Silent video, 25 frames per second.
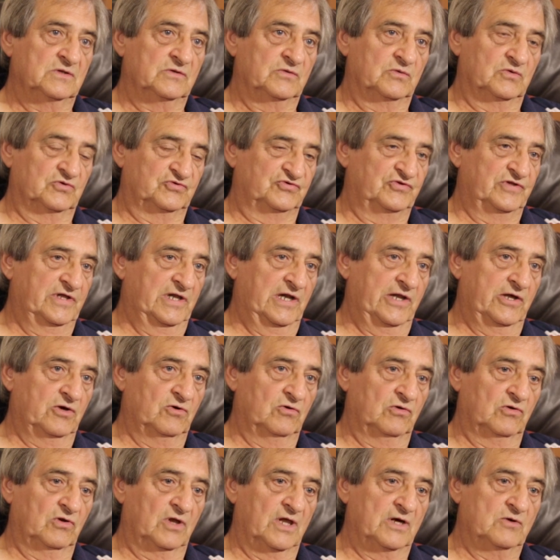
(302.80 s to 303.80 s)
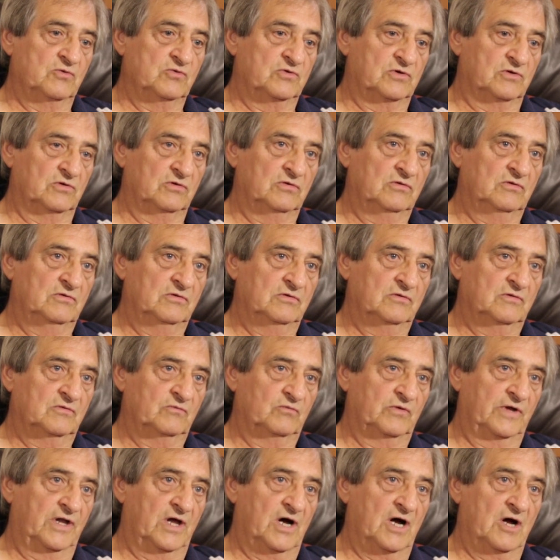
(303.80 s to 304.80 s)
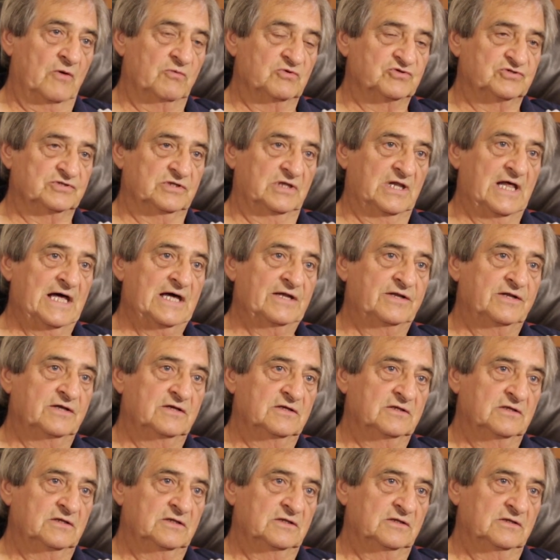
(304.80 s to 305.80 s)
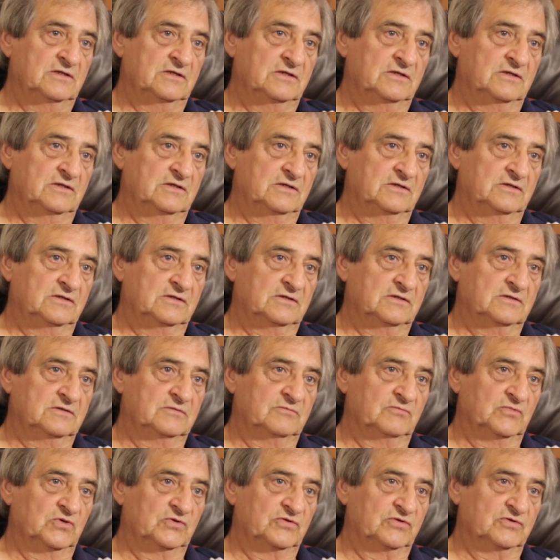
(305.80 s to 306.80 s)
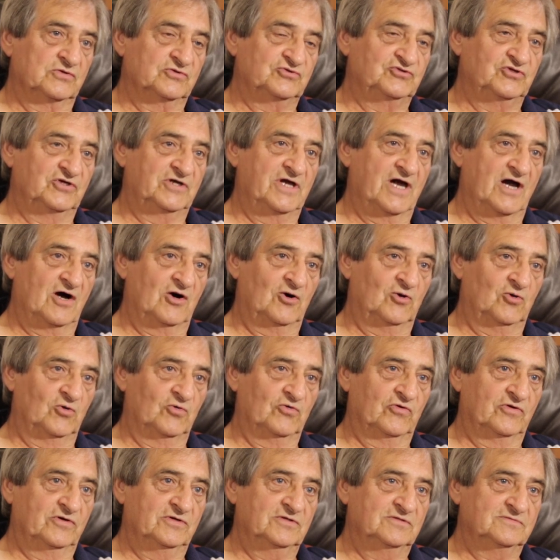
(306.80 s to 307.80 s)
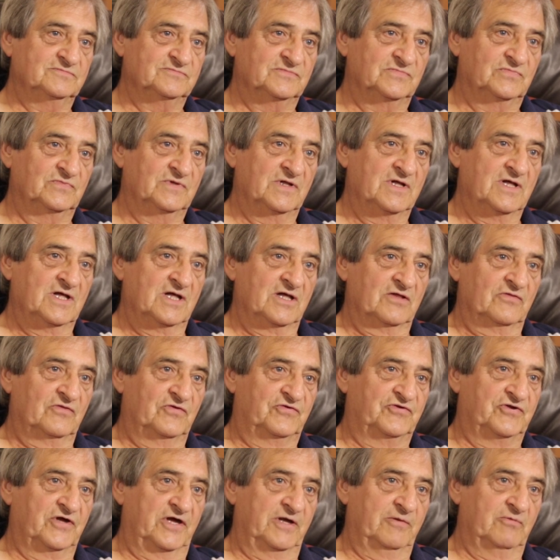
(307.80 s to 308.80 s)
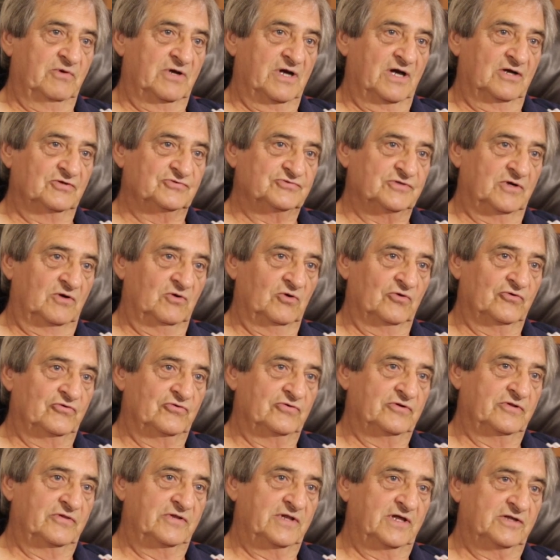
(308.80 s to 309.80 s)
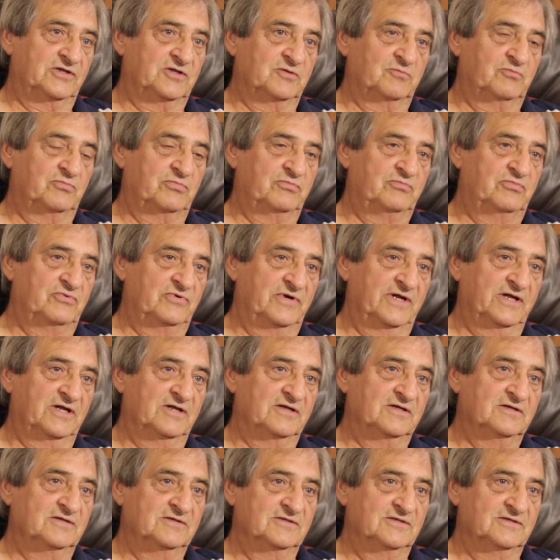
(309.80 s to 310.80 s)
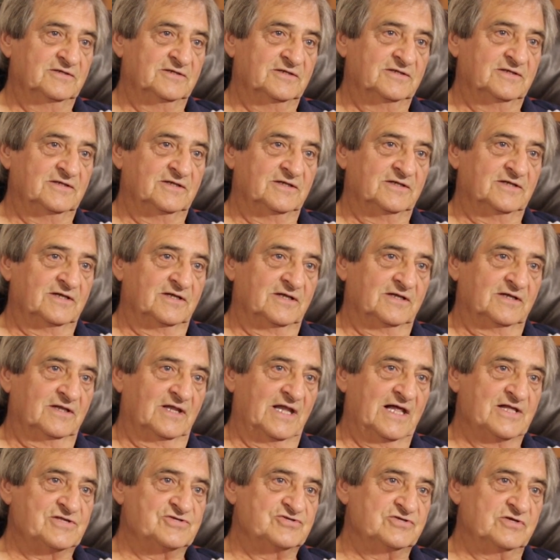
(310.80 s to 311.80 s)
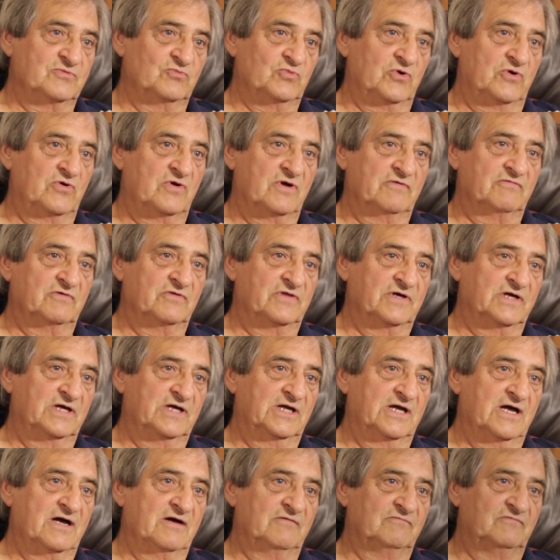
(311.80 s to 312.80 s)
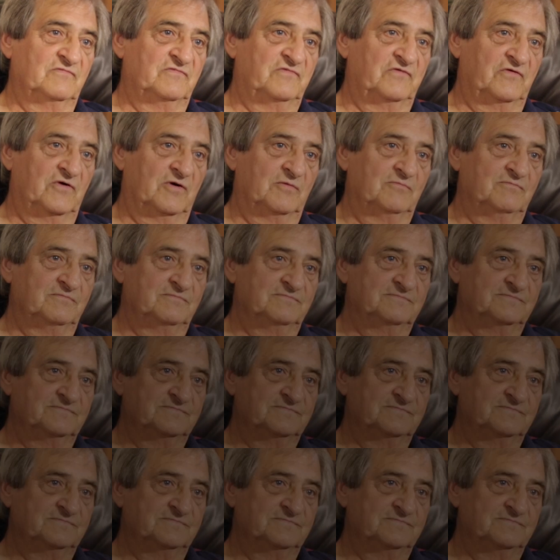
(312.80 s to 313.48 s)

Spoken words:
there was nearly all local when I was a lad. But as you get older, the team gets older and they had to bring lads in wherever they can get them from.